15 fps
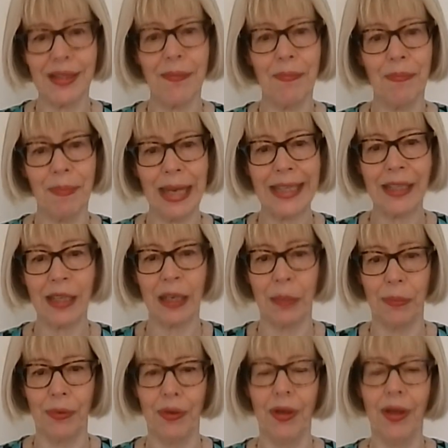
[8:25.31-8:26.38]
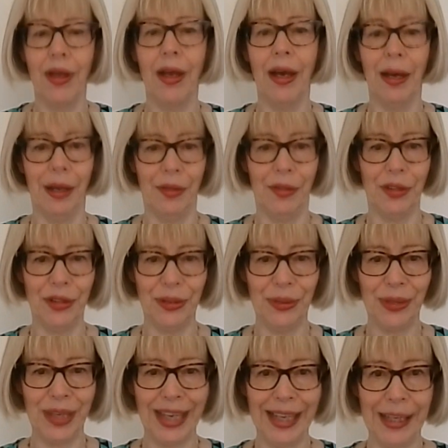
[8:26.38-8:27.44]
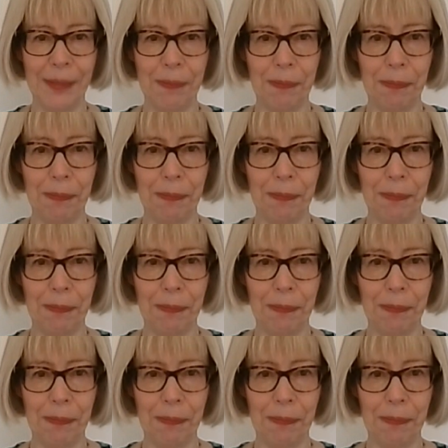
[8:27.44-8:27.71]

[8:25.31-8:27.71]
that make up the UK.